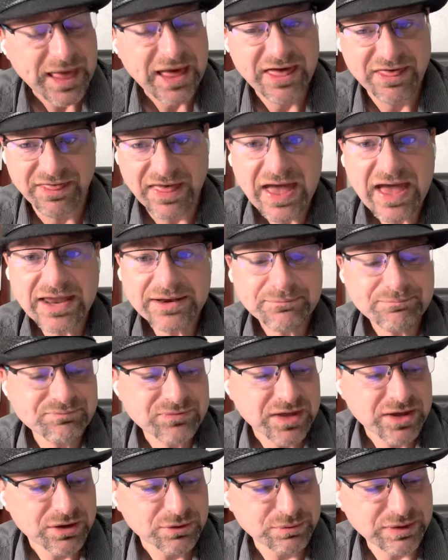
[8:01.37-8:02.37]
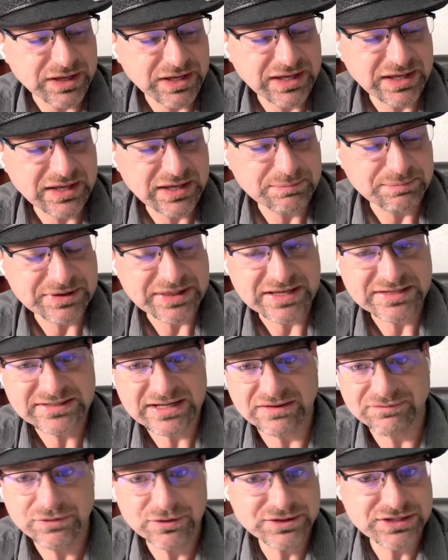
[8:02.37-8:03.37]
then but they said,
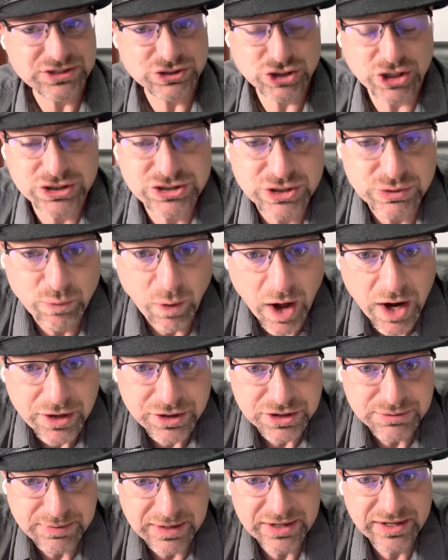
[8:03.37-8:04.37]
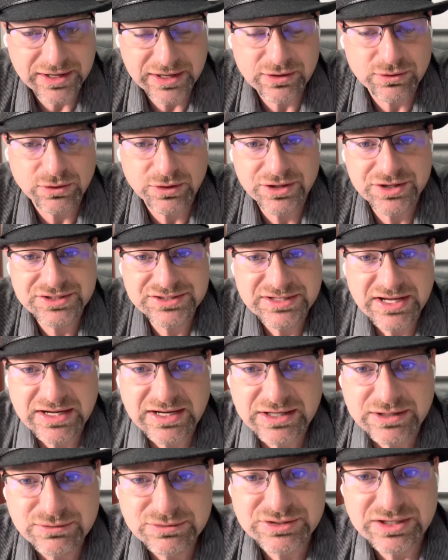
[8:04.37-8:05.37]
if you're discharging water, you better get a hold of the state of
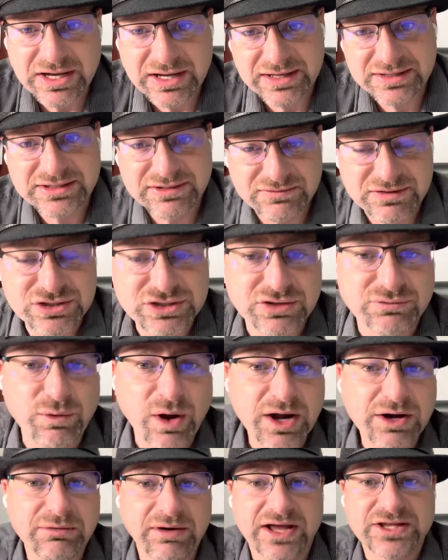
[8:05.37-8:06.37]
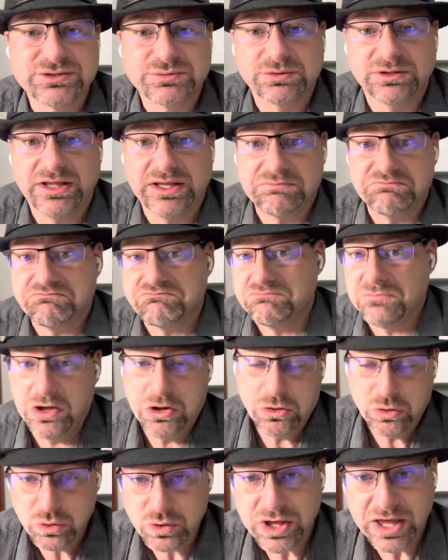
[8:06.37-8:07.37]
Utah Division of Water Rights. We're like,
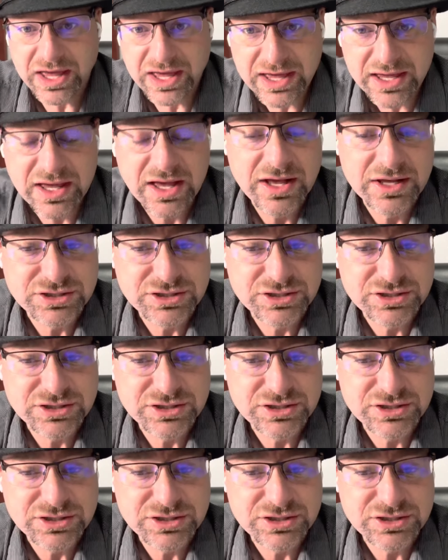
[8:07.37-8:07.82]
okay.